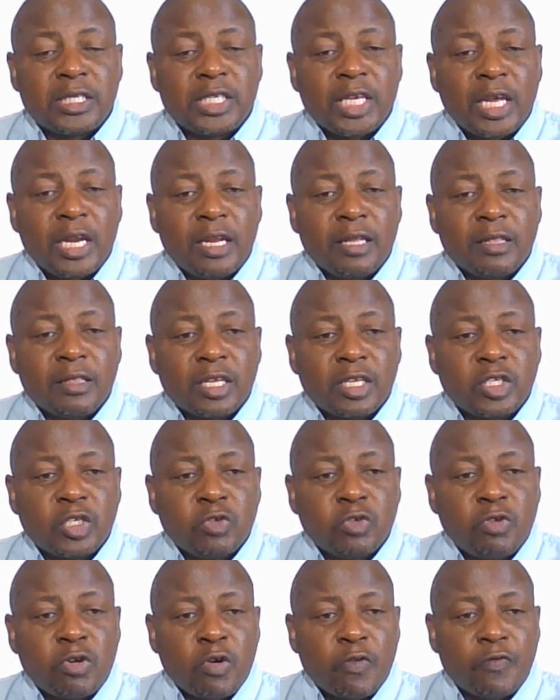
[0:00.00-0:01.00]
telling the
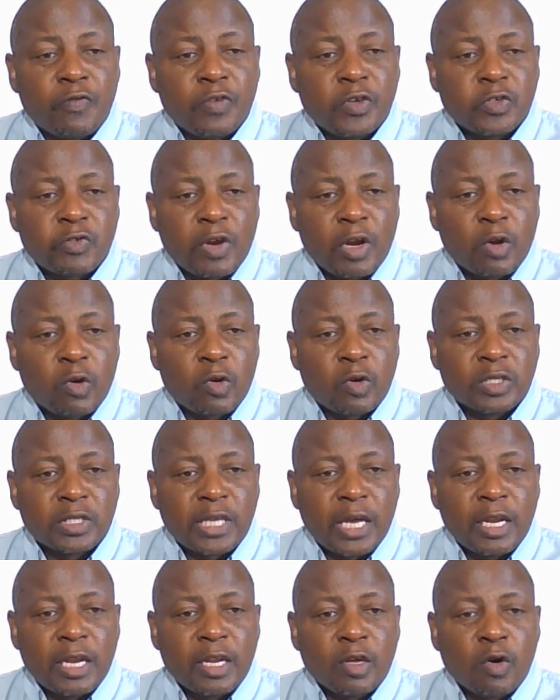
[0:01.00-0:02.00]
children of Israel
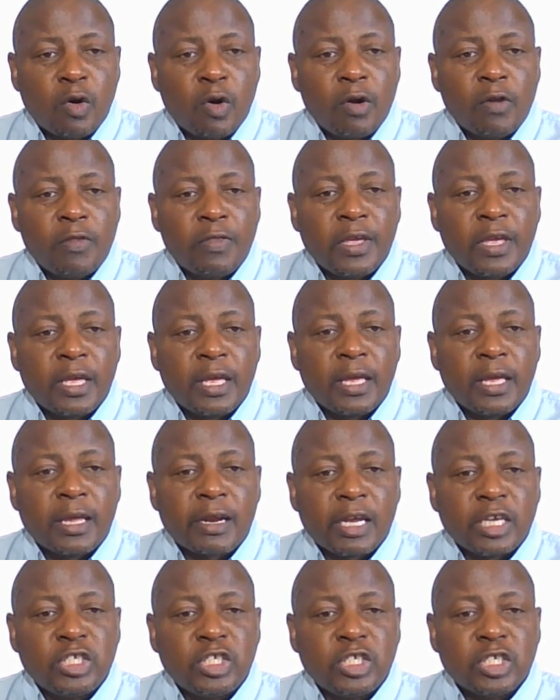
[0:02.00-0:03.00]
concerning all the
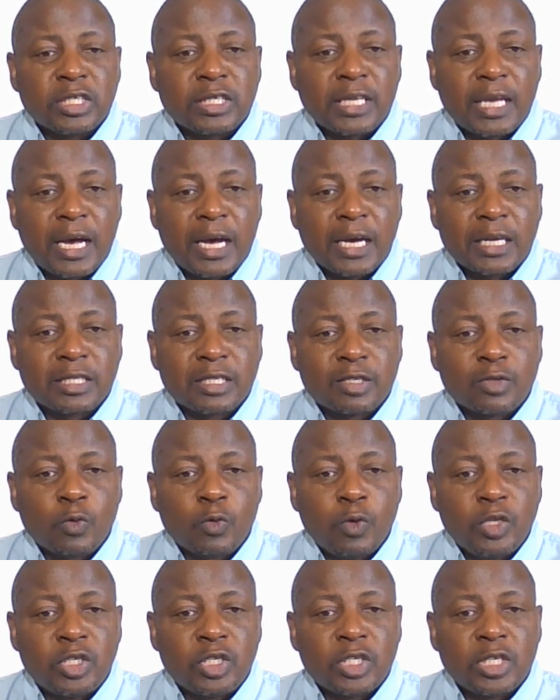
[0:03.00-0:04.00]
righteous acts
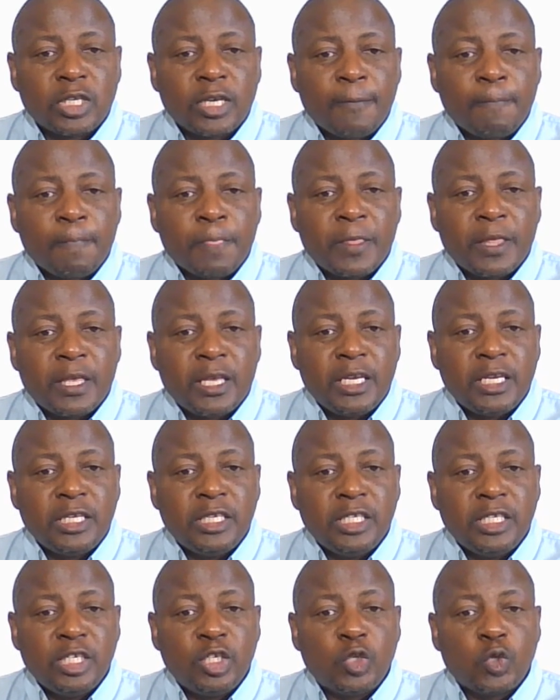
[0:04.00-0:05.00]
which he
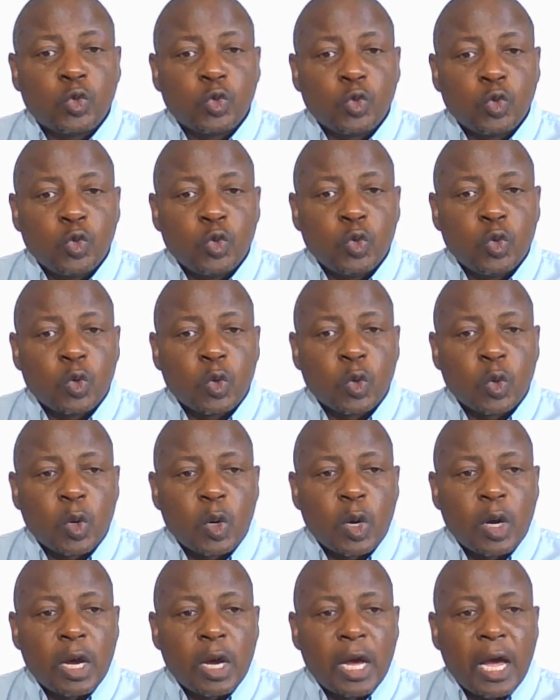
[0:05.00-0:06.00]
did to you
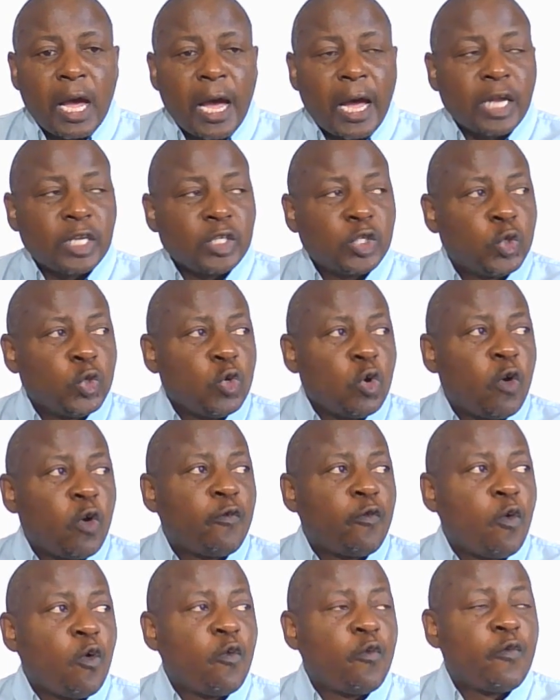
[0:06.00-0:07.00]
and to your
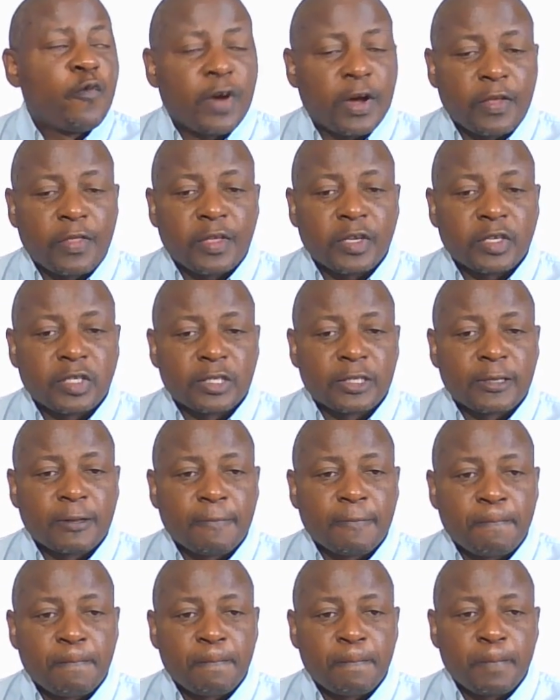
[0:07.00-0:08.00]
forefathers.
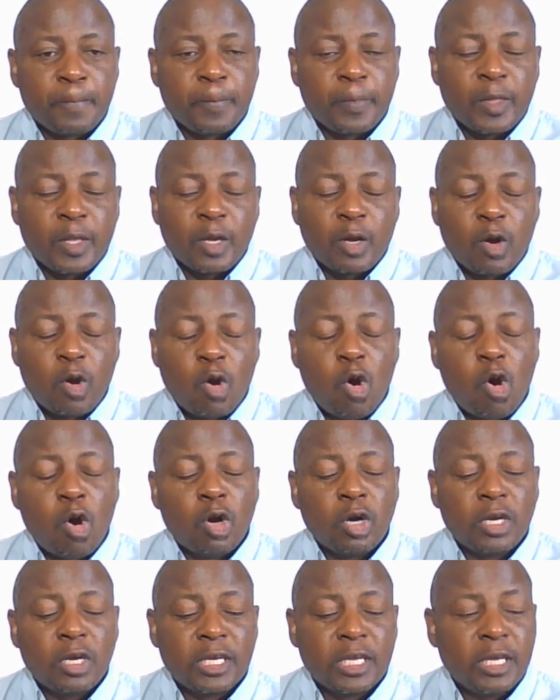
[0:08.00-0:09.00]

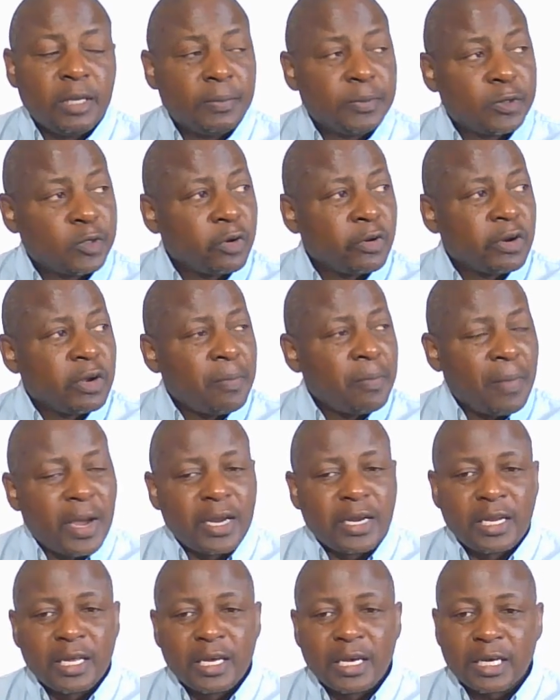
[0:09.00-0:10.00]
God keeps on
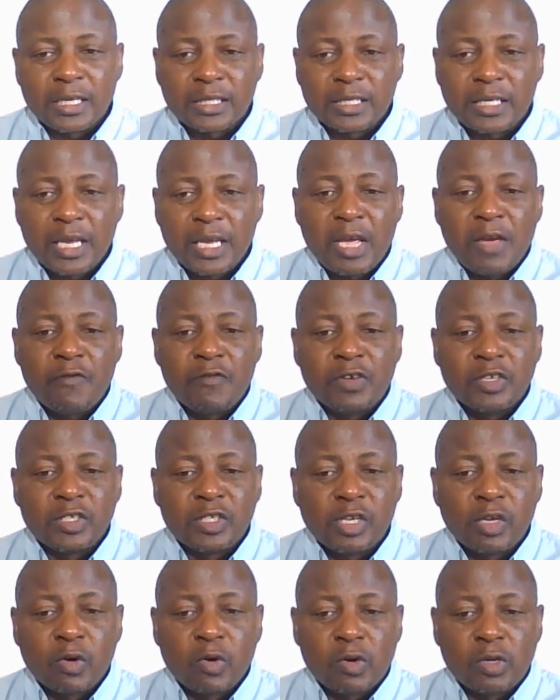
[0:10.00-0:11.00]
reminding us every
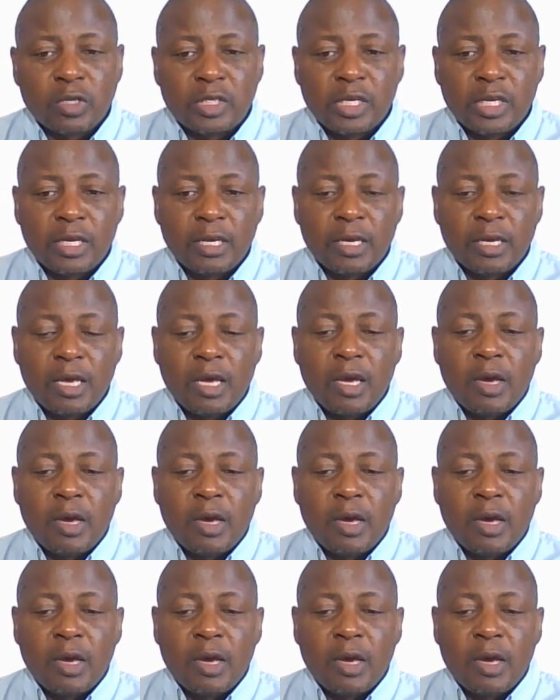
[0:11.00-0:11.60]
single day